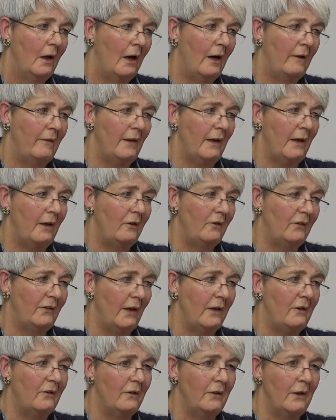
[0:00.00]
and then
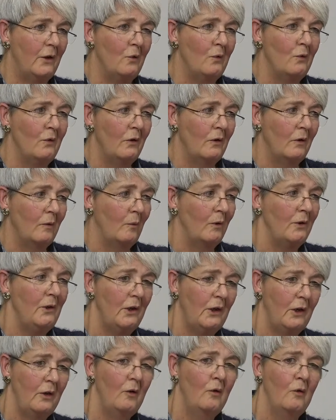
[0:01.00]
said to the owner, well, you
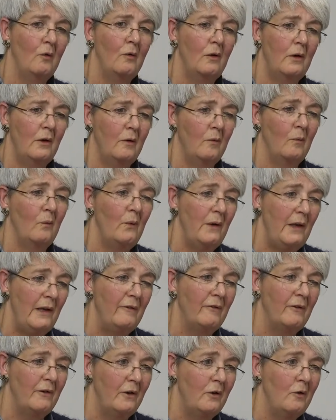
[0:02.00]
can go and
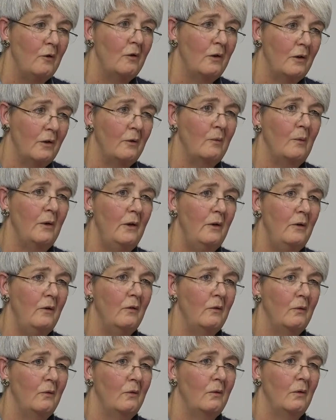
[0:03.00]
wave and knock at the
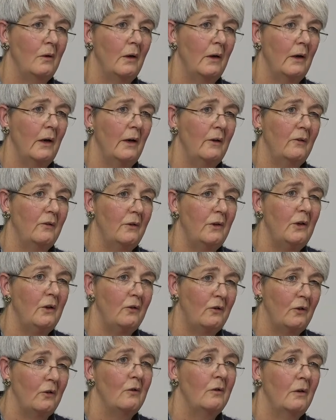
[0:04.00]
window so that your
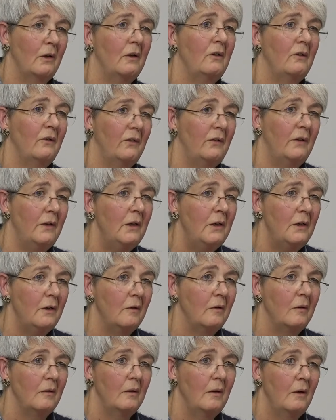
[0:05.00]
dog can see
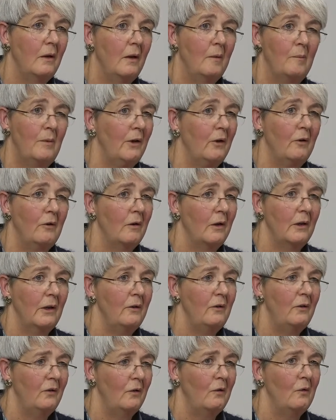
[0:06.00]
you, but you're not
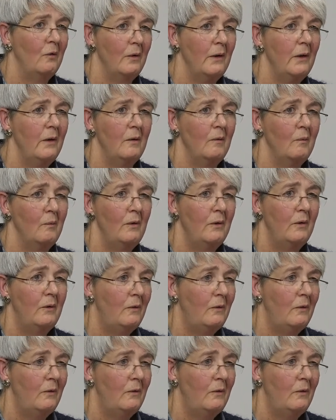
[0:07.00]
allowed to go in,